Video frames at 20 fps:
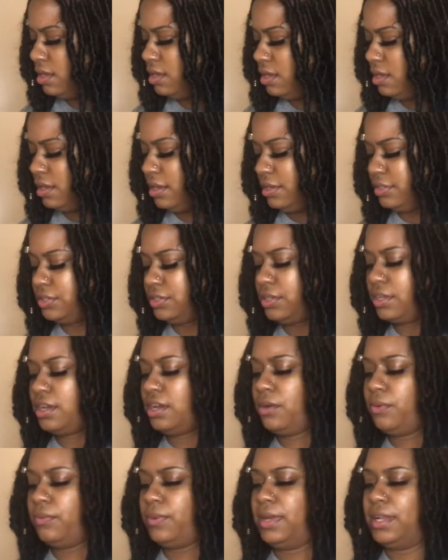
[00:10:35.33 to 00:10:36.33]
It also
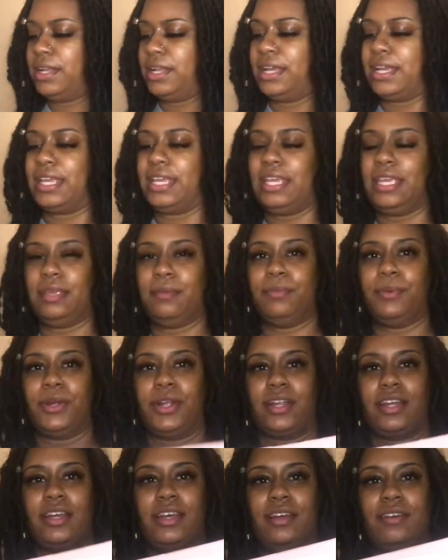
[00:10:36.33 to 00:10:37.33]
comes with a
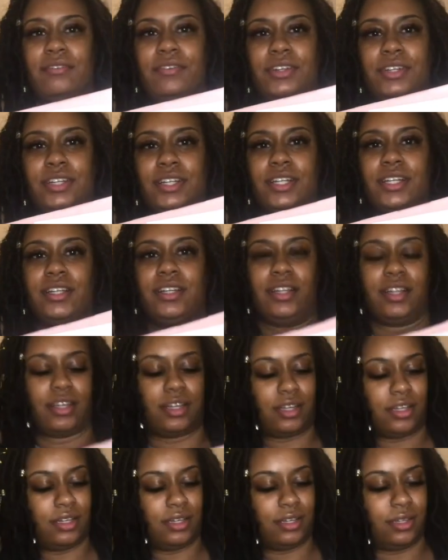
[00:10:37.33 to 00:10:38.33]
keyboard cover,
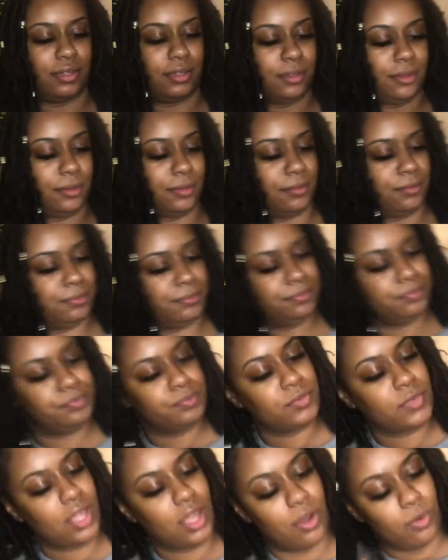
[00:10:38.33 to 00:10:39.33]

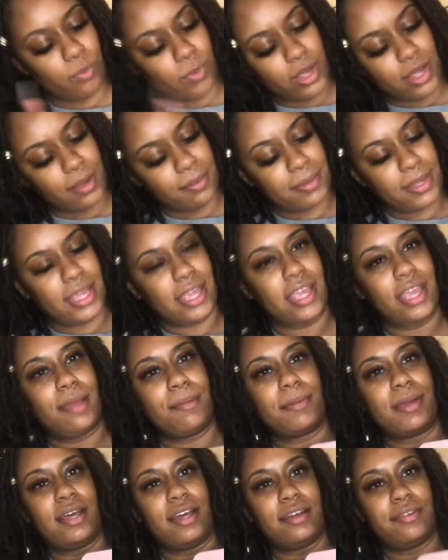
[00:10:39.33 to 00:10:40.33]
a
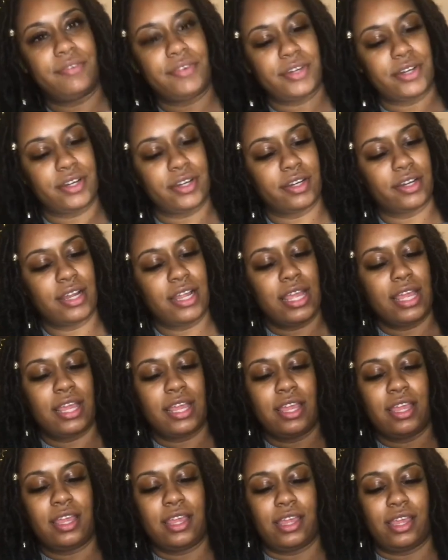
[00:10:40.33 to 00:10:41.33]
webcam cover,
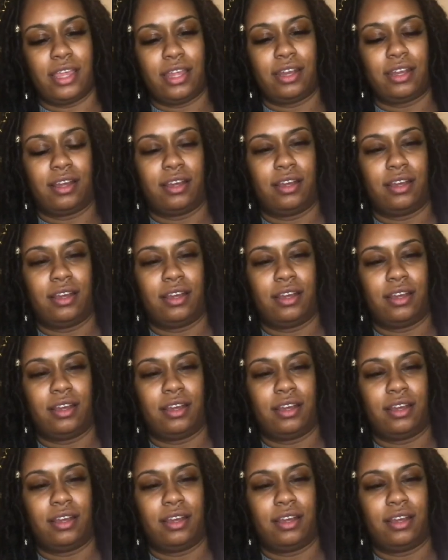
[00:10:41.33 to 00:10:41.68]
and